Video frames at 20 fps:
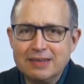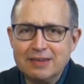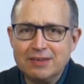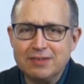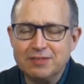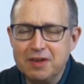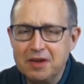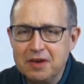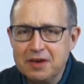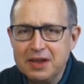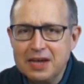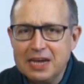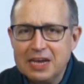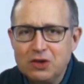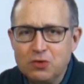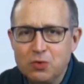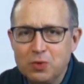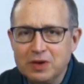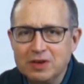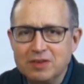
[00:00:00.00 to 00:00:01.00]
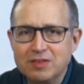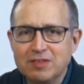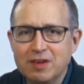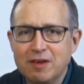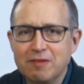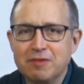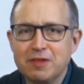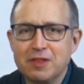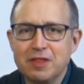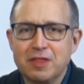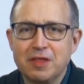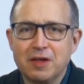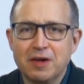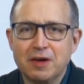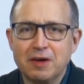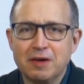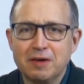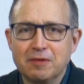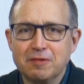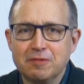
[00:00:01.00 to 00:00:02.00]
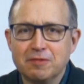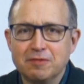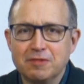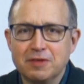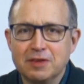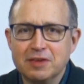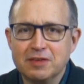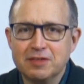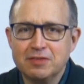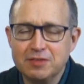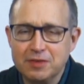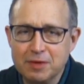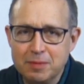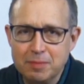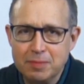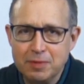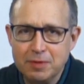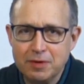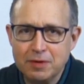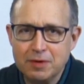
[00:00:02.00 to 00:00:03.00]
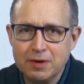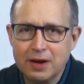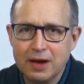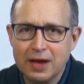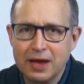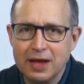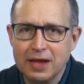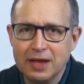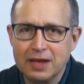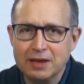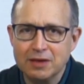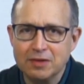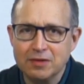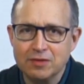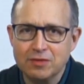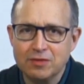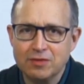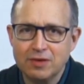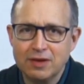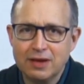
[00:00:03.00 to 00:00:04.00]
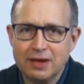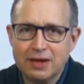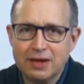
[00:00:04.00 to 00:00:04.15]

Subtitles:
Sunday, 27th of December, as